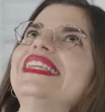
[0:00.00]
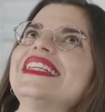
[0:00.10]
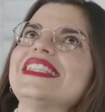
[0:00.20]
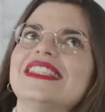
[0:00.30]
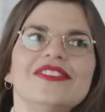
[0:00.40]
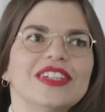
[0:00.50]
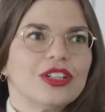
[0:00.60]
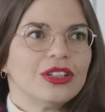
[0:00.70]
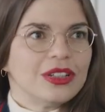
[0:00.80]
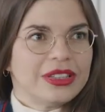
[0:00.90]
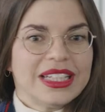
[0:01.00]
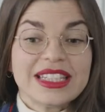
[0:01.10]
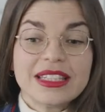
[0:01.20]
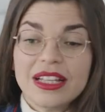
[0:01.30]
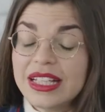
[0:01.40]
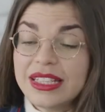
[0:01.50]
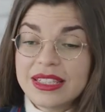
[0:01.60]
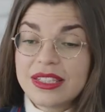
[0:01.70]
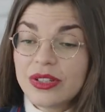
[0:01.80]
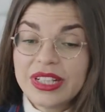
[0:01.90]
that's difficult.
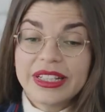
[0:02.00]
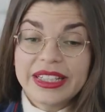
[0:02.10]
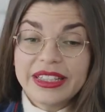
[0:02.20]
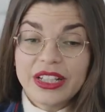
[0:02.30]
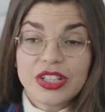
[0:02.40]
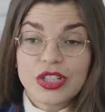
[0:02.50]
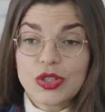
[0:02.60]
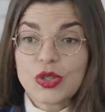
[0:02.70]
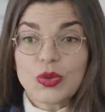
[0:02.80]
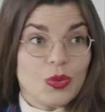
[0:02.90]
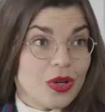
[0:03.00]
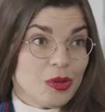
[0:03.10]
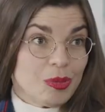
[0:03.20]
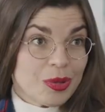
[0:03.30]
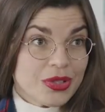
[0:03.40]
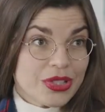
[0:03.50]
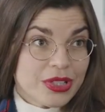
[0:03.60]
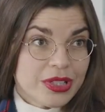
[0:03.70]
It's certainly not just one person.